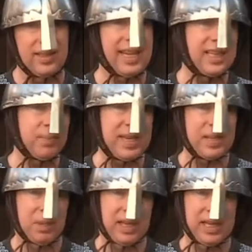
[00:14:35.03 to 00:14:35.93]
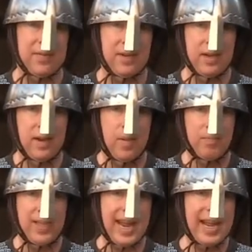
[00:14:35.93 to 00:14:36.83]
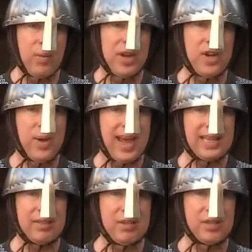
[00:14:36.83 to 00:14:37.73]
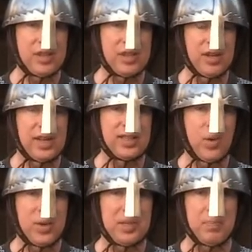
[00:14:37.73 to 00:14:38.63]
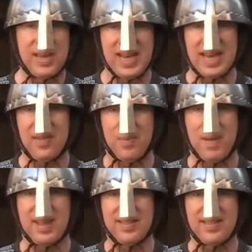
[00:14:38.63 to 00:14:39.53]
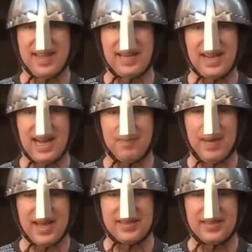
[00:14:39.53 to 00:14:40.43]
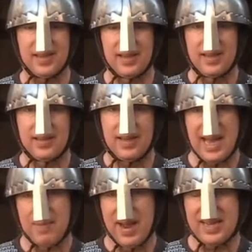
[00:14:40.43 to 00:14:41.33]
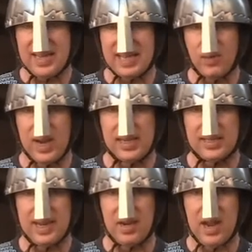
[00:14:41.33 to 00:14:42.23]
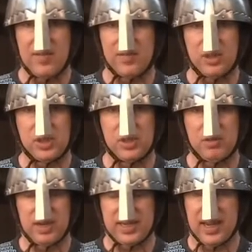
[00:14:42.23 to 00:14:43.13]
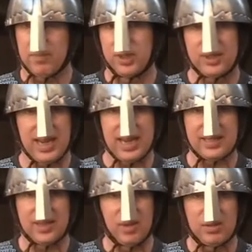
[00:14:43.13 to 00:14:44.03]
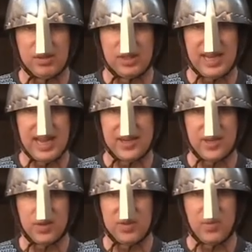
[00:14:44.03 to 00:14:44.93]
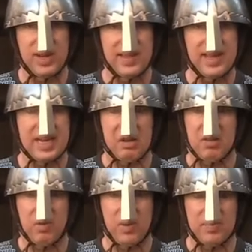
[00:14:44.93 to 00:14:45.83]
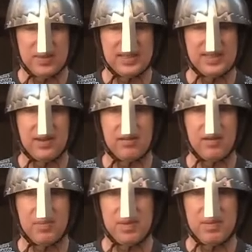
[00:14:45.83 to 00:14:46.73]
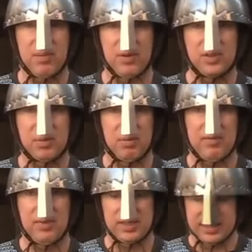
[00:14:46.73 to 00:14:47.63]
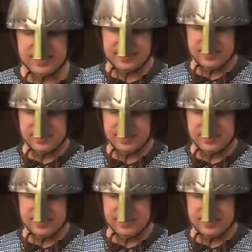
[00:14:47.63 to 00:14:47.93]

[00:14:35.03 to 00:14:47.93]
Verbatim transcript: leads me to believe that anyone who has their own shield is going to pick the method they like best and make that the way that they have their shield rigged up, just like soldiers today do with the way they carry their weapons. It's all going to be personal preference.